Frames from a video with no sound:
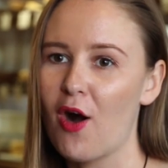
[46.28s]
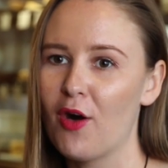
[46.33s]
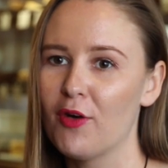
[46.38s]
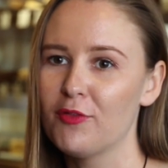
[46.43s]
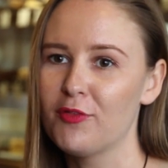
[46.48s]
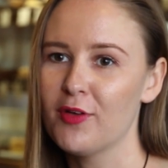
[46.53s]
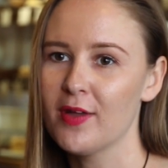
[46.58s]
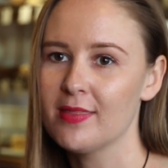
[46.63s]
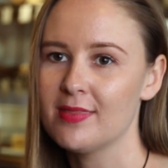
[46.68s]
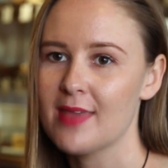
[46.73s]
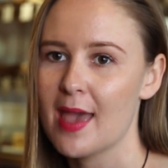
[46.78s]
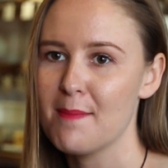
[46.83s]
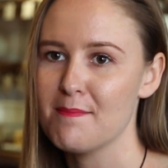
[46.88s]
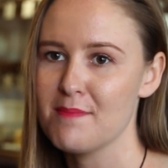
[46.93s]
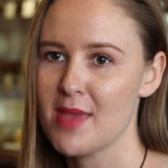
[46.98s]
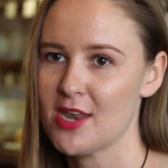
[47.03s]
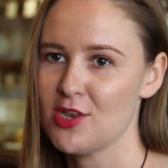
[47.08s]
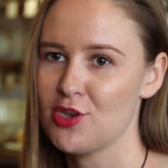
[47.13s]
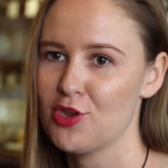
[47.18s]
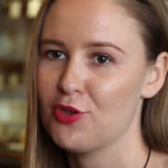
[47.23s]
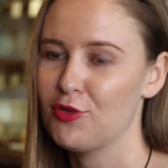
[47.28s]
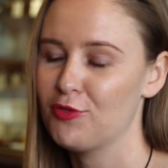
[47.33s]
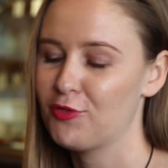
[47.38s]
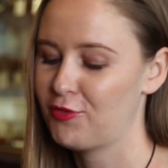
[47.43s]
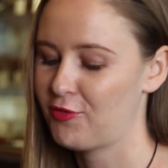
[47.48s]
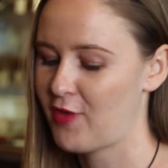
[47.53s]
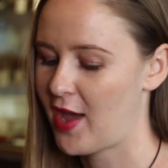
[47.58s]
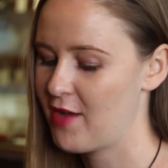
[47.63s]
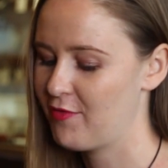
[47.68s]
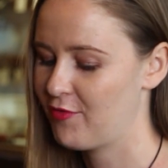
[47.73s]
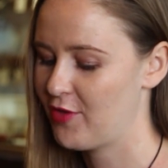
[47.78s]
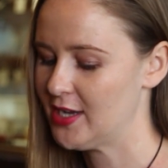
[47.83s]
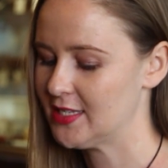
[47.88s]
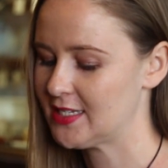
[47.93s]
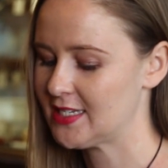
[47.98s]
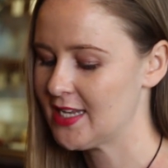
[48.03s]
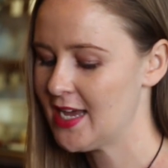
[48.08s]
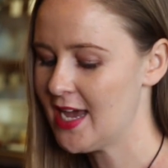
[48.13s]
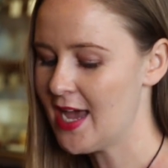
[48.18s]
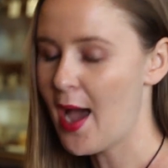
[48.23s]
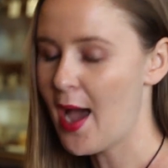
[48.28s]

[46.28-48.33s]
of their menu favorites.